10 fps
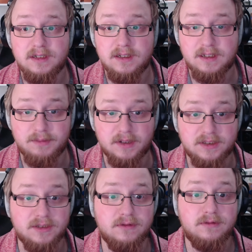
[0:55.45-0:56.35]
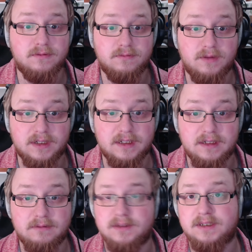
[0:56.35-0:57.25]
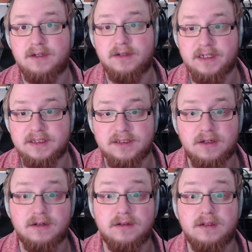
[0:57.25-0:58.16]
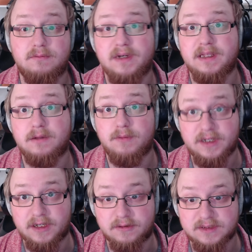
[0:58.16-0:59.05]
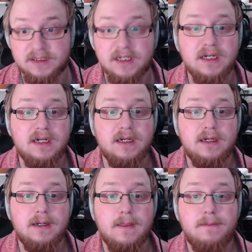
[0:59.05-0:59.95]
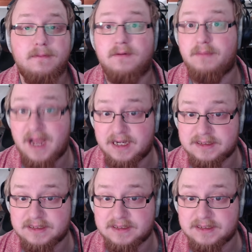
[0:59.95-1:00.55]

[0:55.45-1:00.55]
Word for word: compared to what was already installed with Windows. From ads